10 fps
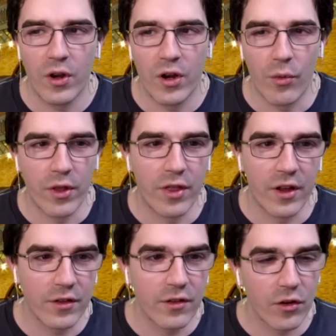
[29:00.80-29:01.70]
of the things
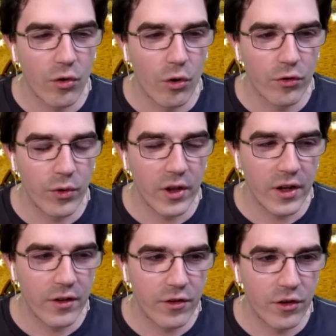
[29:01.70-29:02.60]
is the course really gets
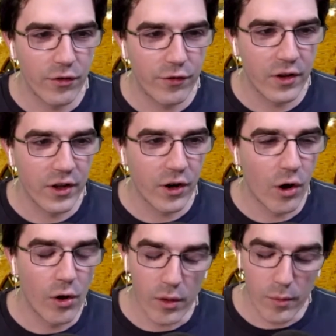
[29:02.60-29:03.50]
to fill in all
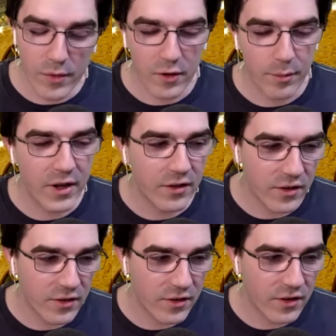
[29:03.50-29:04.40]
the missing
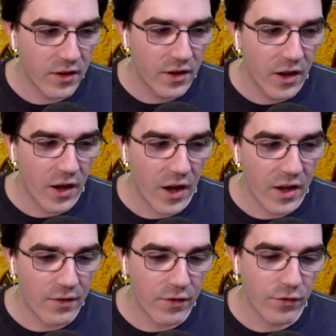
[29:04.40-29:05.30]
pieces uh,
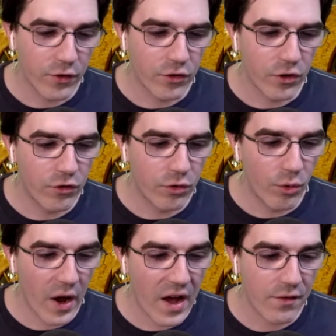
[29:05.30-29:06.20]
even for students who
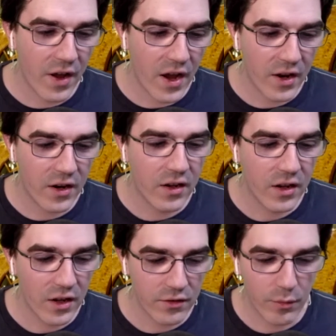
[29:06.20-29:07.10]
have had uh,
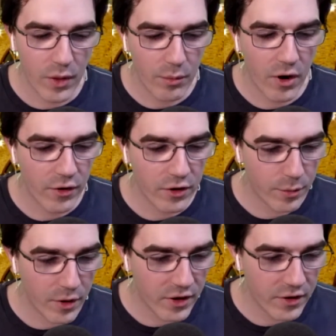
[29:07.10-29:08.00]
some of that prior
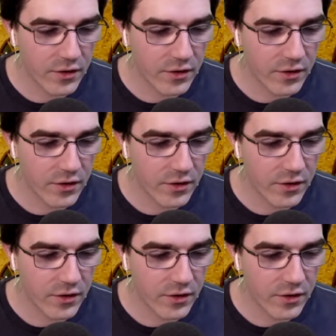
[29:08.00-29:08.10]
experience